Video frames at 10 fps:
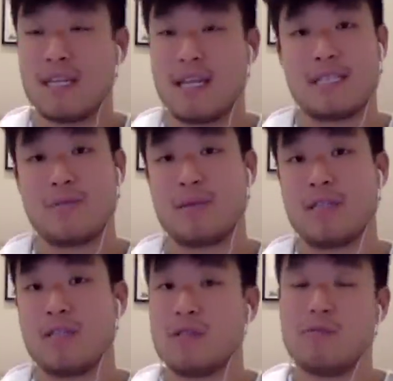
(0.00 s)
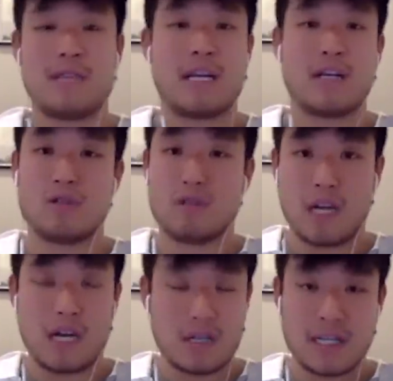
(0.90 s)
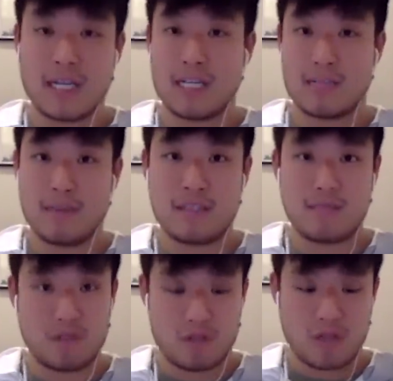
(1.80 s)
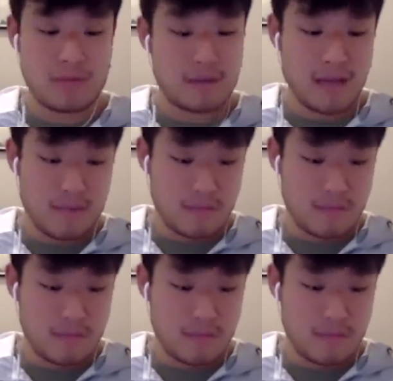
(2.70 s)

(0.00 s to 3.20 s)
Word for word: the next thing we have to do was take her to a doctor and get an expensive prescription.